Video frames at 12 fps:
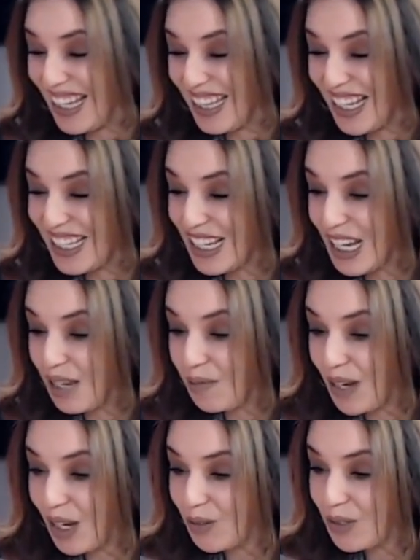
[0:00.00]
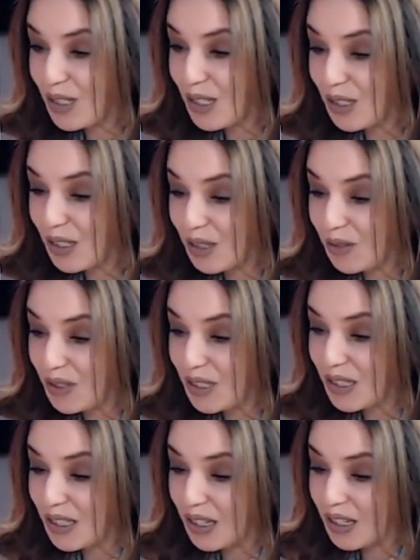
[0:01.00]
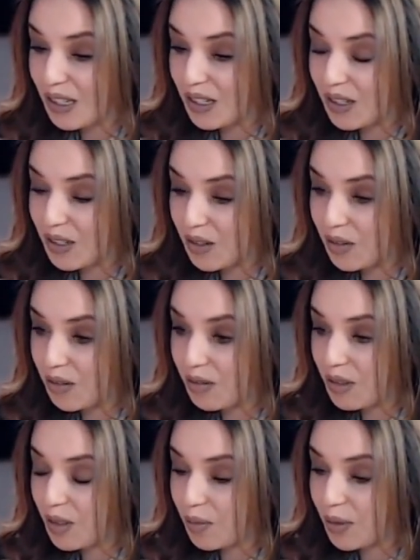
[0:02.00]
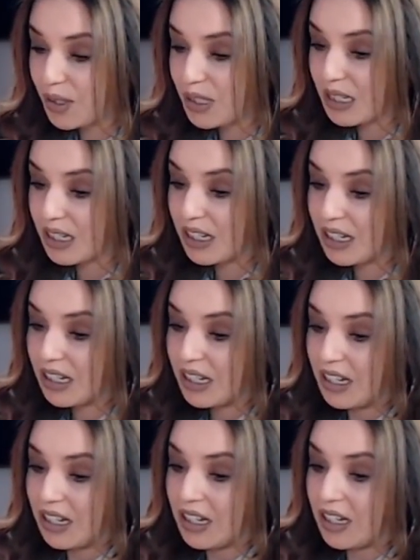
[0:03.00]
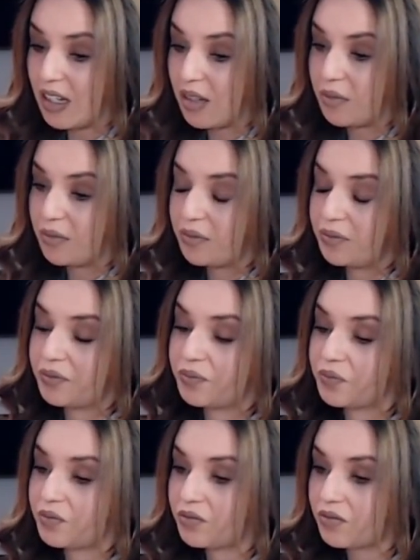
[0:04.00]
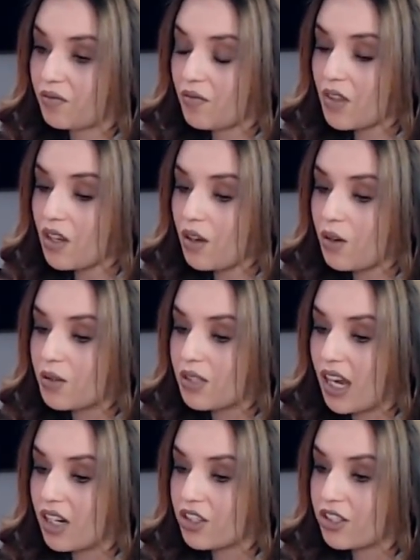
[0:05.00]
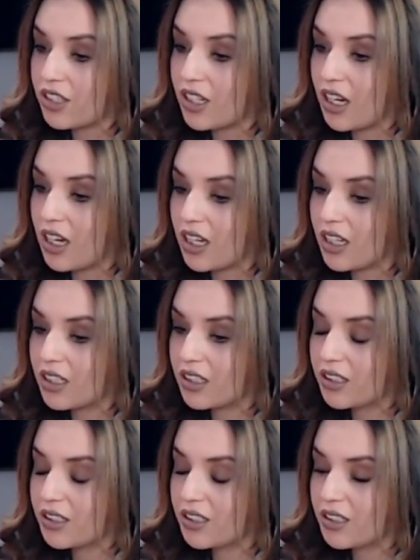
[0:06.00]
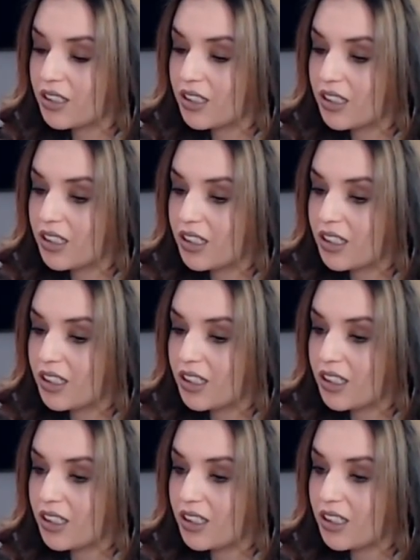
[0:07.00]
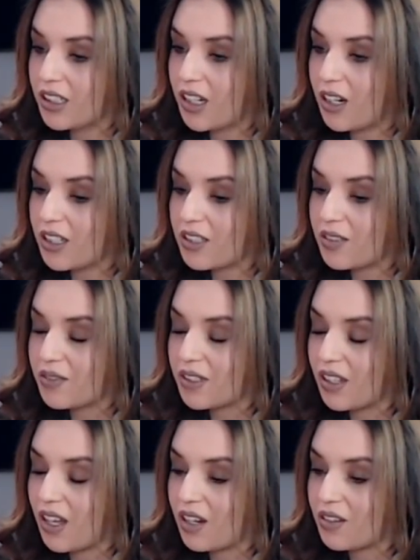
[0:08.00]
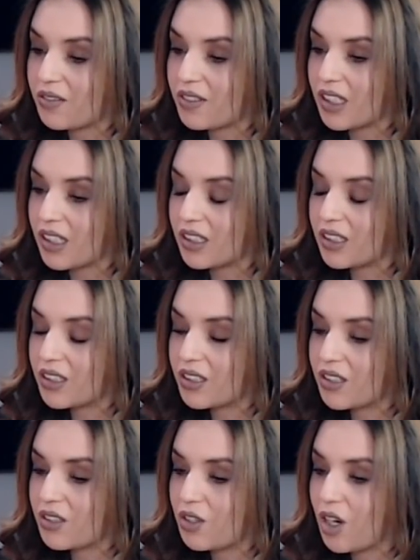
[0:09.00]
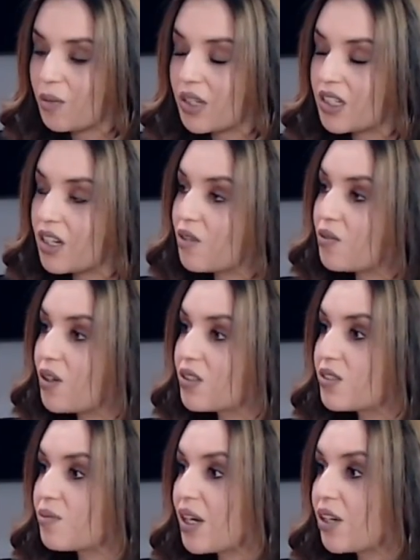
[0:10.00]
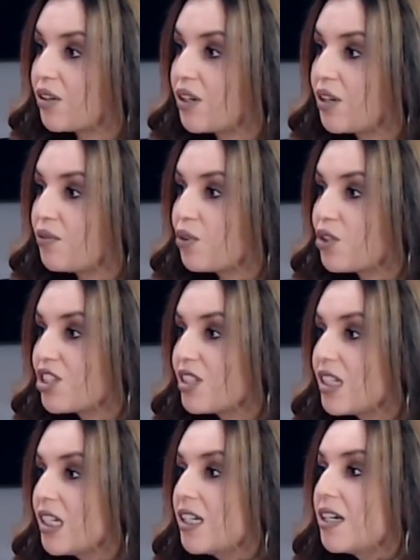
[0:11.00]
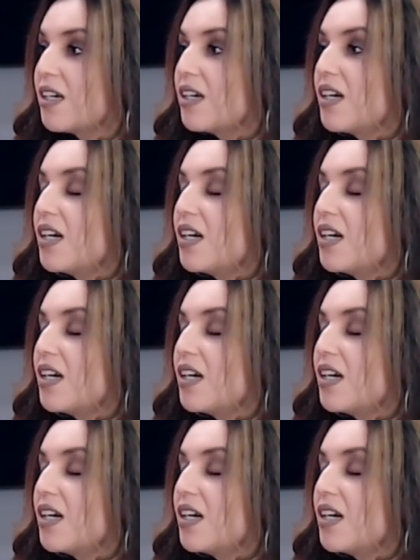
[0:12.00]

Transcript: At that time, I was dealing with a uh, with a person um, was actually uh, the cause of a lot of uh, drama and downfalls with my career, unfortunately.